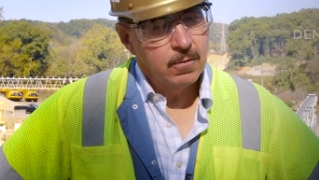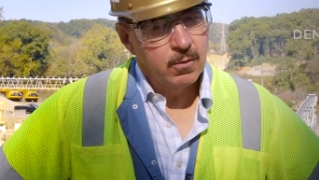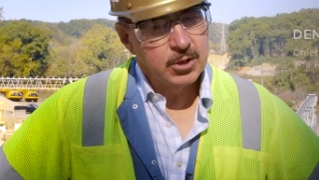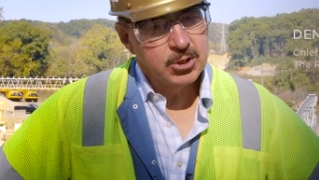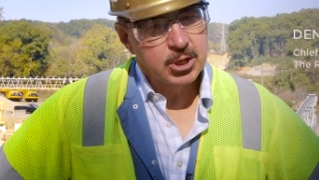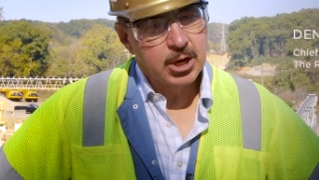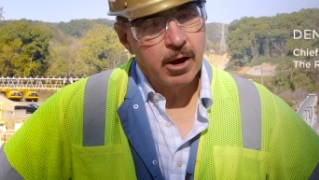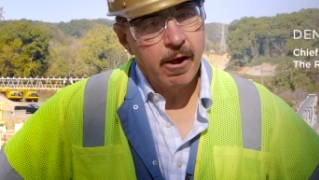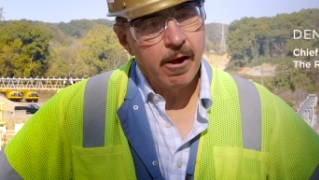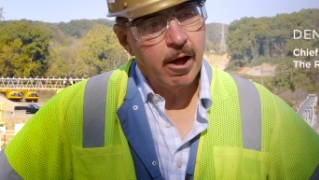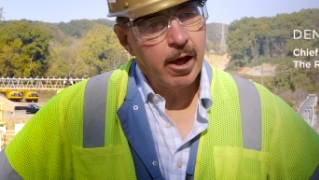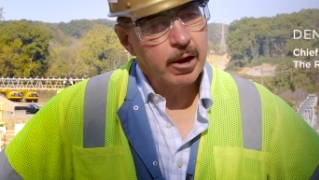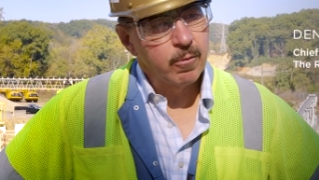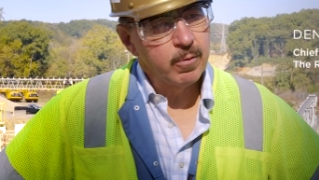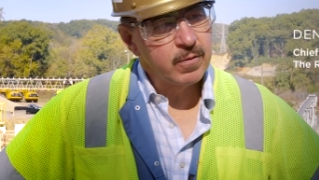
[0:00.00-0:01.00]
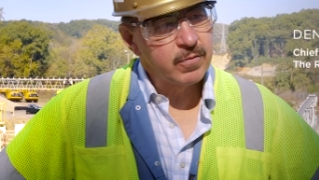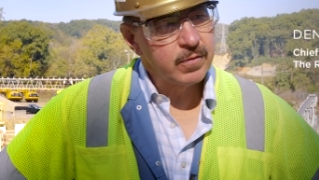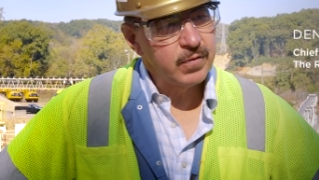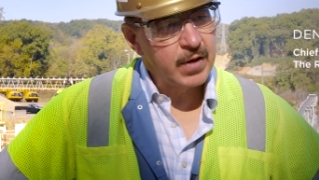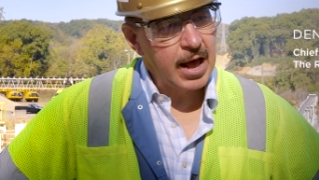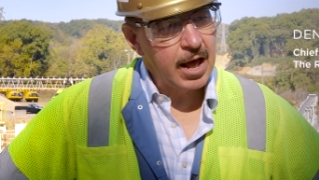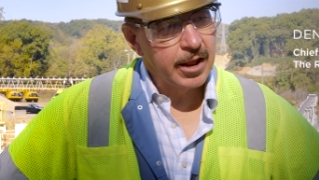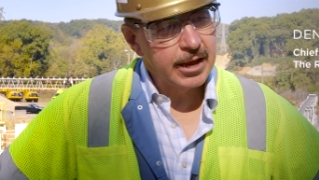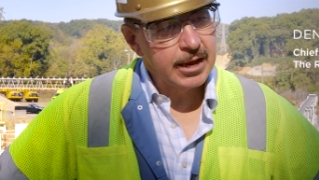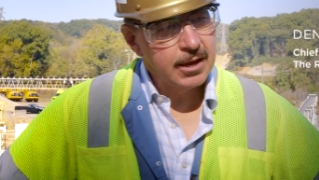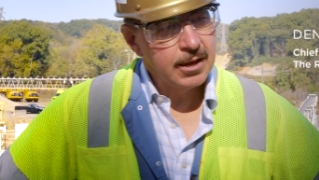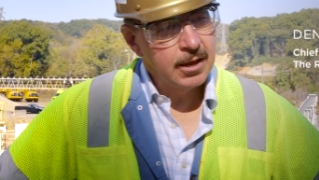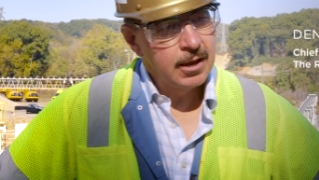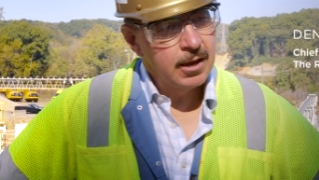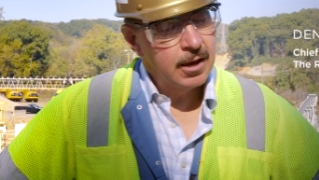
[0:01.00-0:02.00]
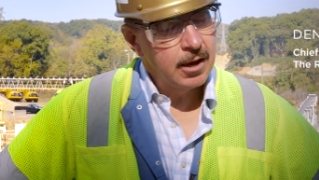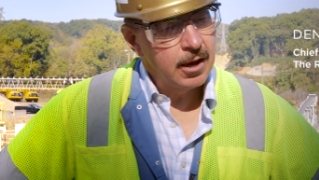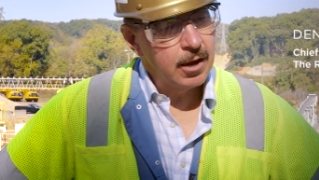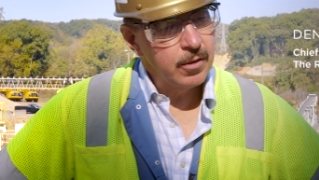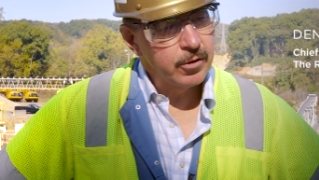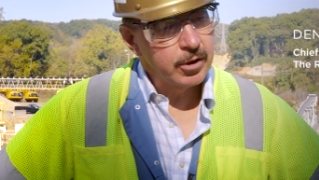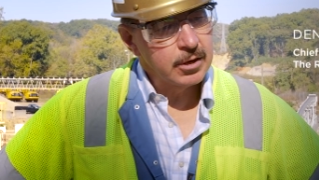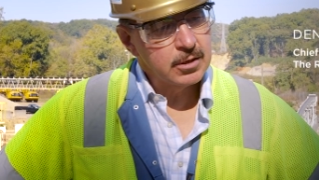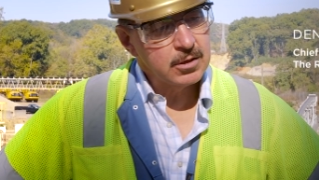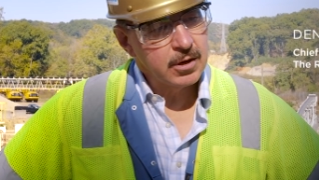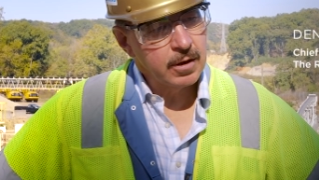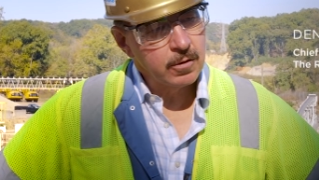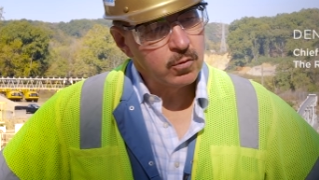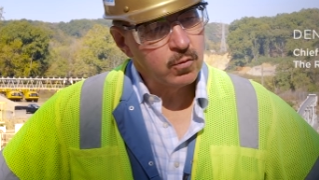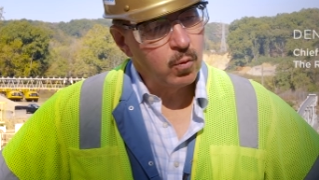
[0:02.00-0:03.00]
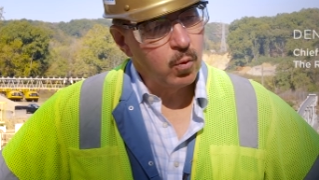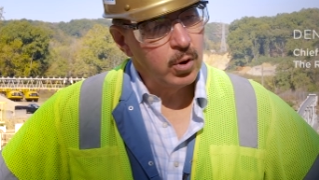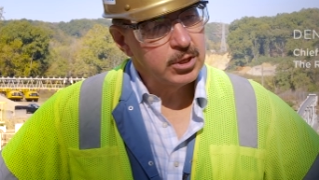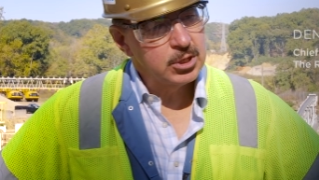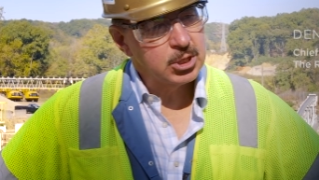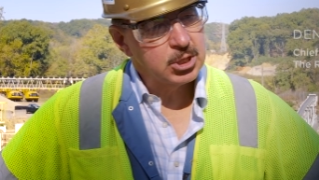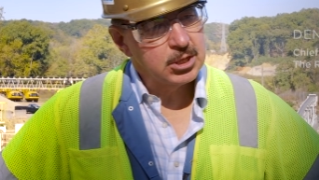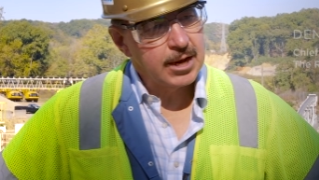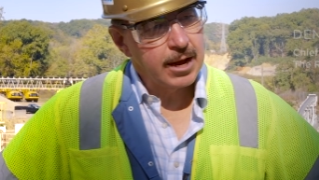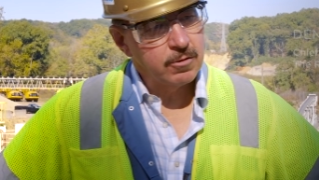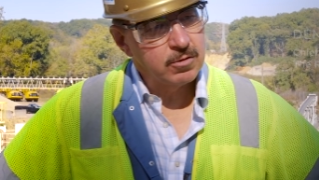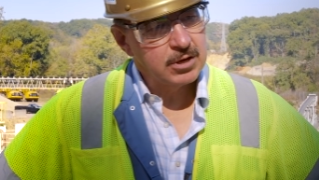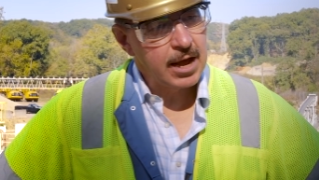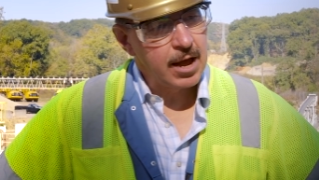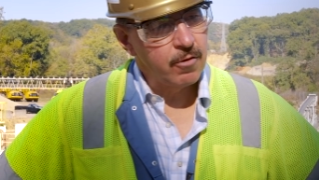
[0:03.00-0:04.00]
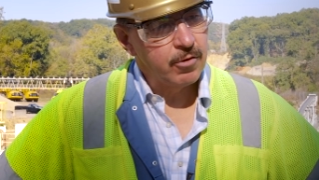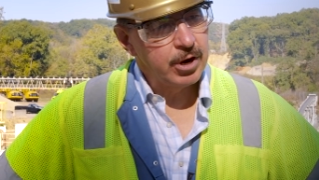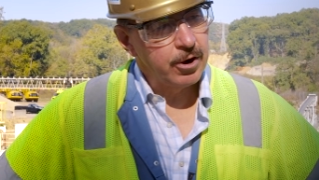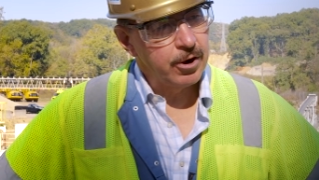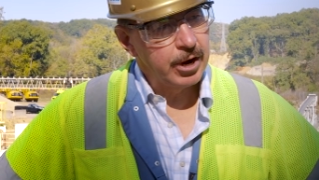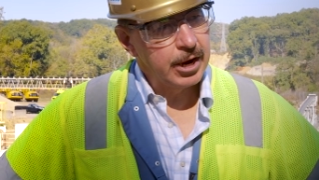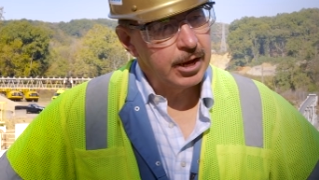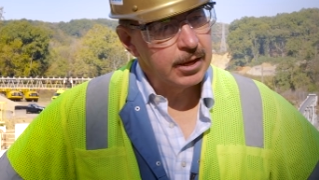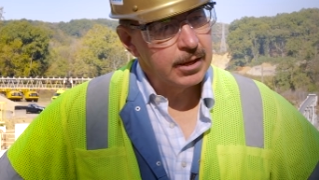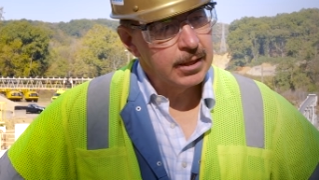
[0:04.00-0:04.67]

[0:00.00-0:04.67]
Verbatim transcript: Well, it's the Cuyahoga River Valley. Uh, they're going to tunnel towards downtown area,